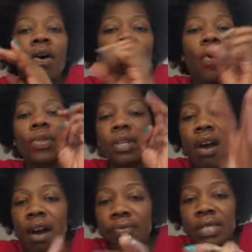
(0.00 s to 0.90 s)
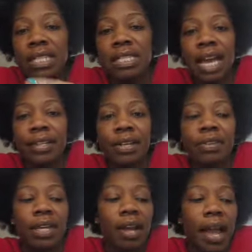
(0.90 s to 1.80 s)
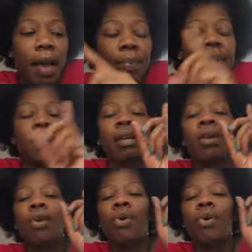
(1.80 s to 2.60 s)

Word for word: All the conferences I know that are happening,